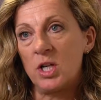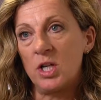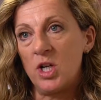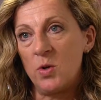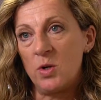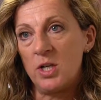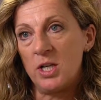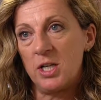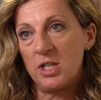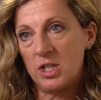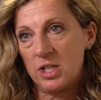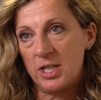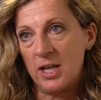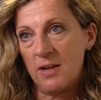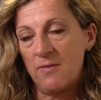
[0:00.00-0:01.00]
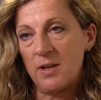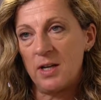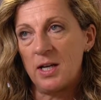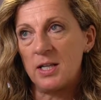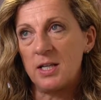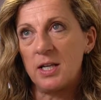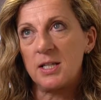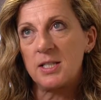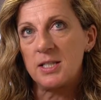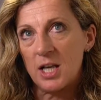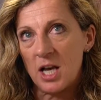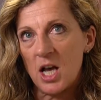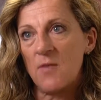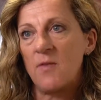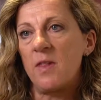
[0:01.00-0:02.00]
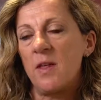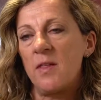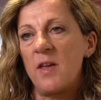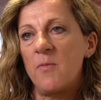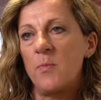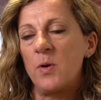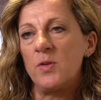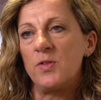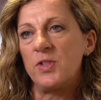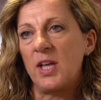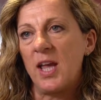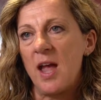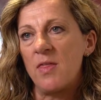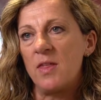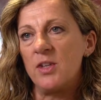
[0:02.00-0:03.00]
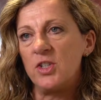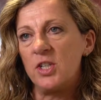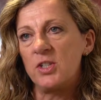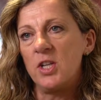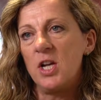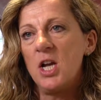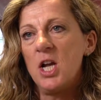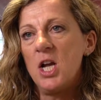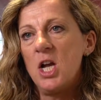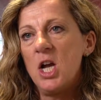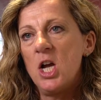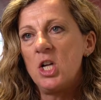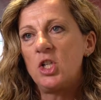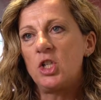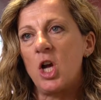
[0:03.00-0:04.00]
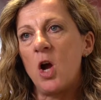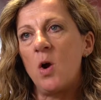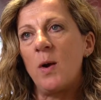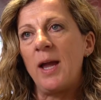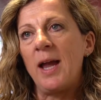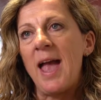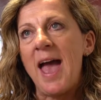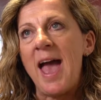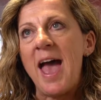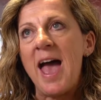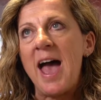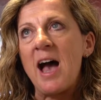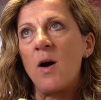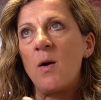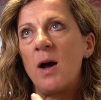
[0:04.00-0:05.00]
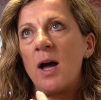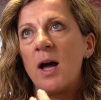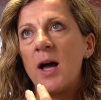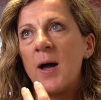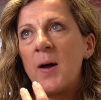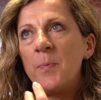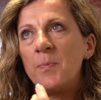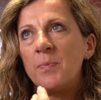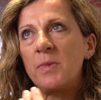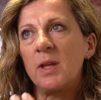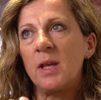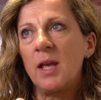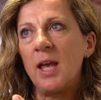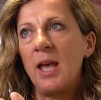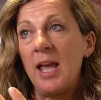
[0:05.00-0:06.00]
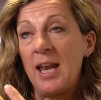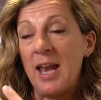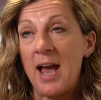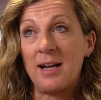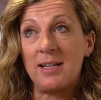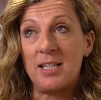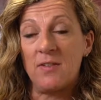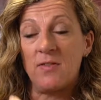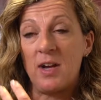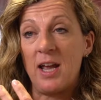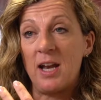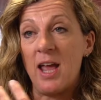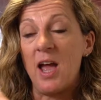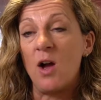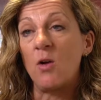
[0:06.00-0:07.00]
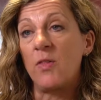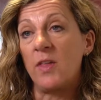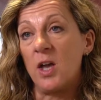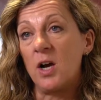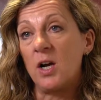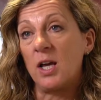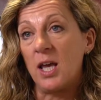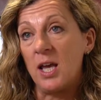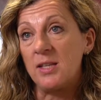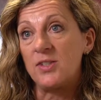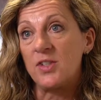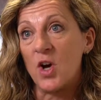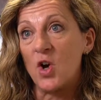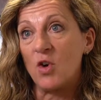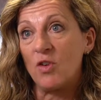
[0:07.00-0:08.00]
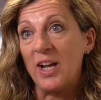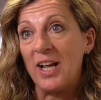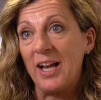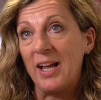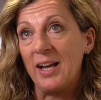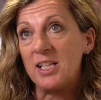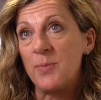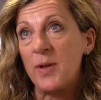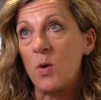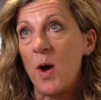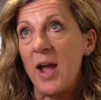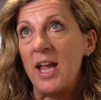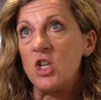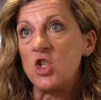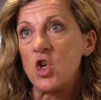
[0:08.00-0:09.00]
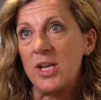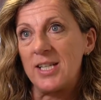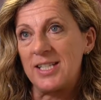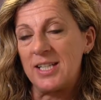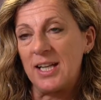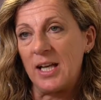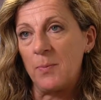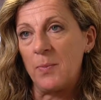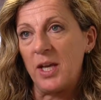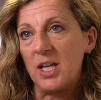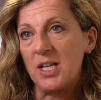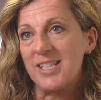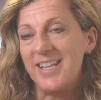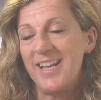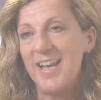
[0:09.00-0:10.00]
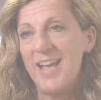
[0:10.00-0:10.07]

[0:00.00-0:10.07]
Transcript: a new initiative and a survey that they've put together, just showing how inactive and unhealthy our kids are really. And it's been quite interesting because